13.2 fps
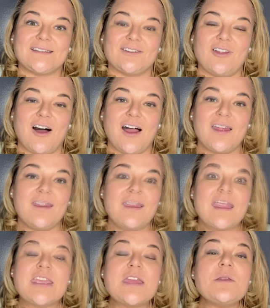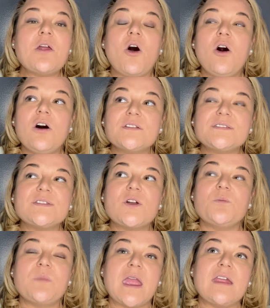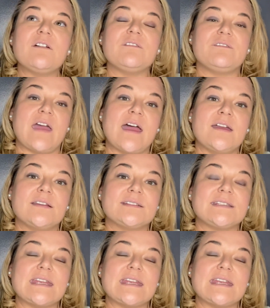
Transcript: a lot. It can also manifest